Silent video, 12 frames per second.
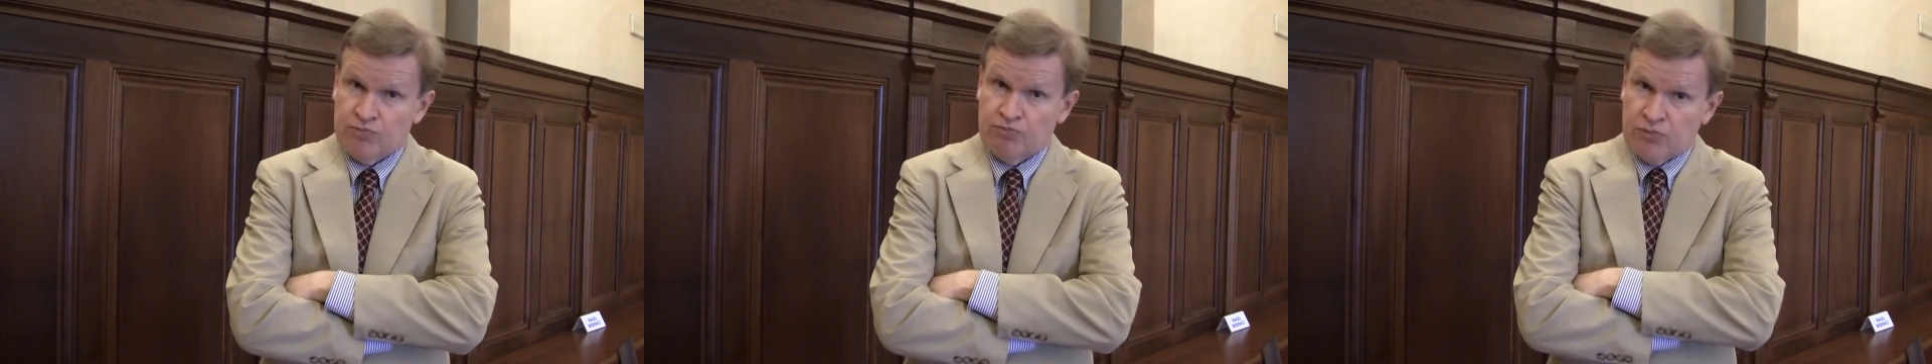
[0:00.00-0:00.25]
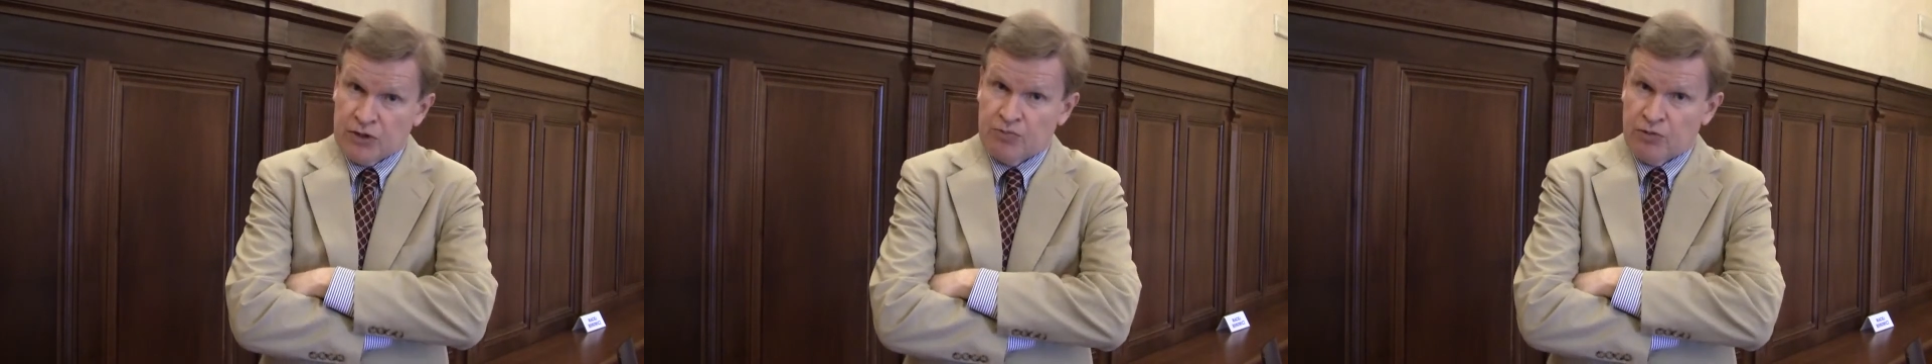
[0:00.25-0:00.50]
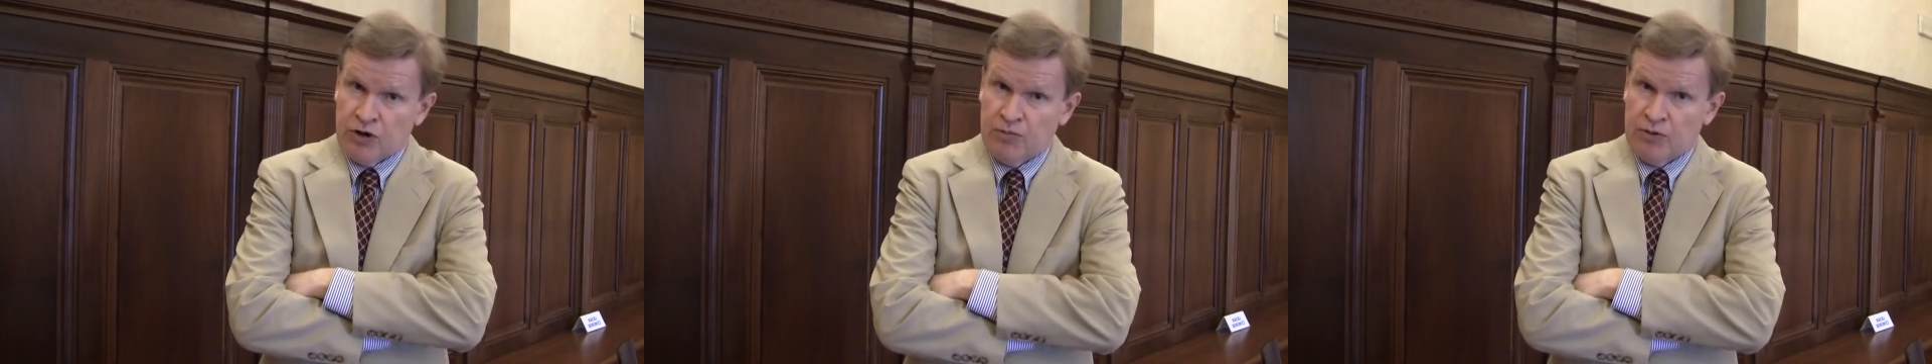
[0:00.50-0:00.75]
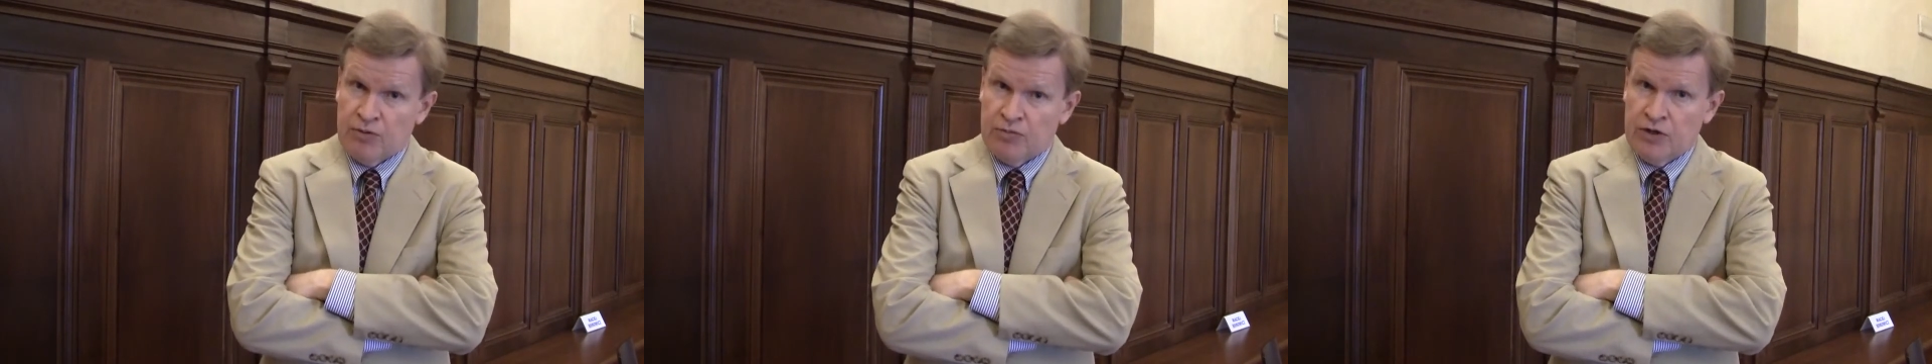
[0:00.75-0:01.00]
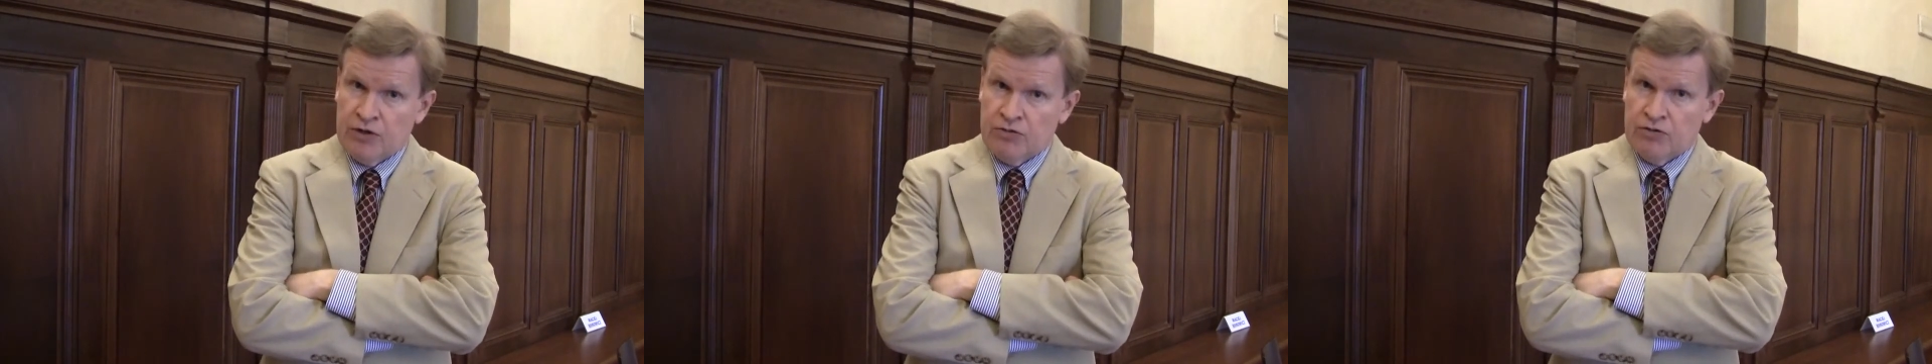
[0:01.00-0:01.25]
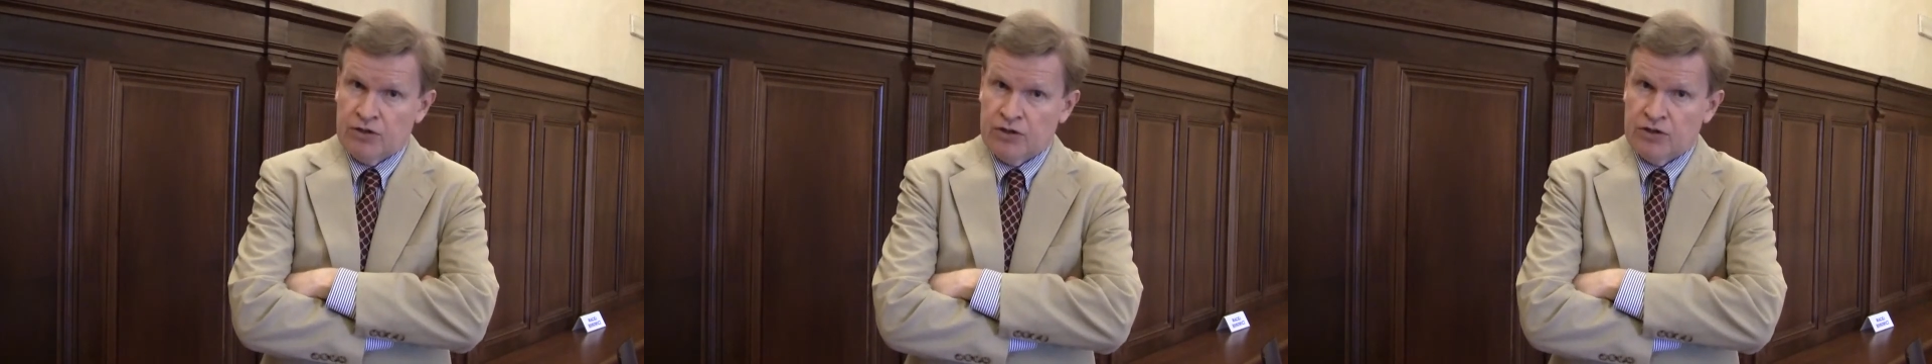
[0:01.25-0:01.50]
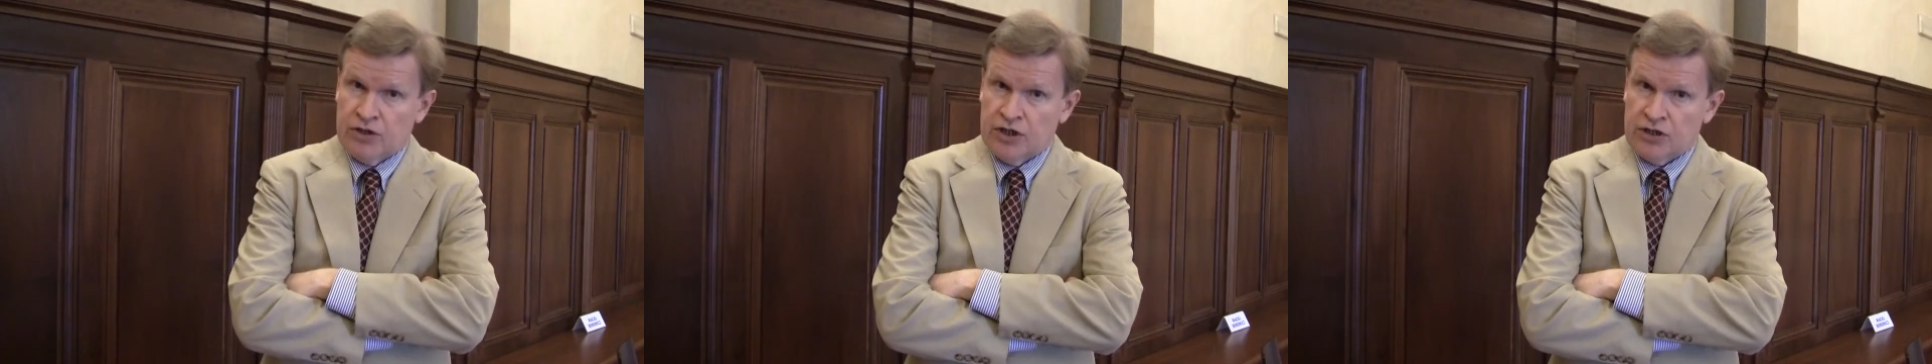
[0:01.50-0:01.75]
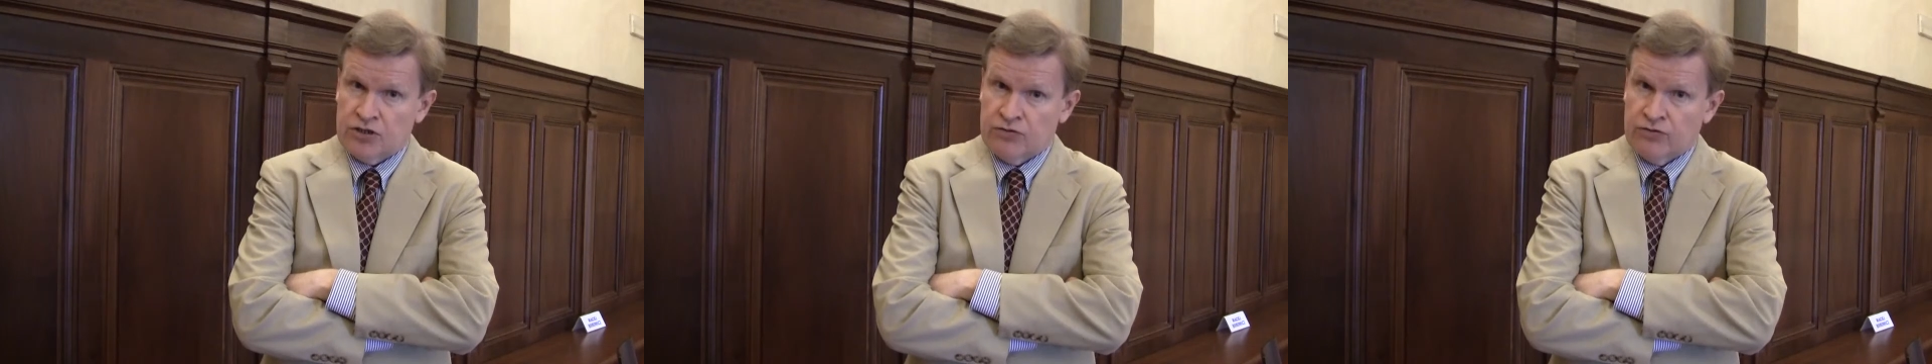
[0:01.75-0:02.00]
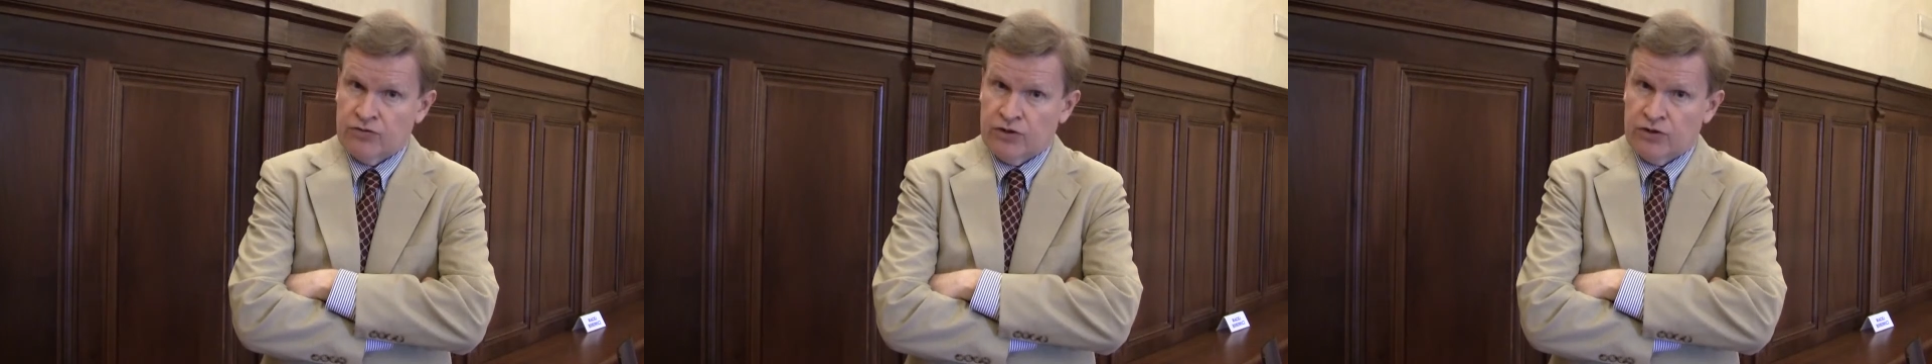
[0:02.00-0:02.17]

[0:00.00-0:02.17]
big problem with international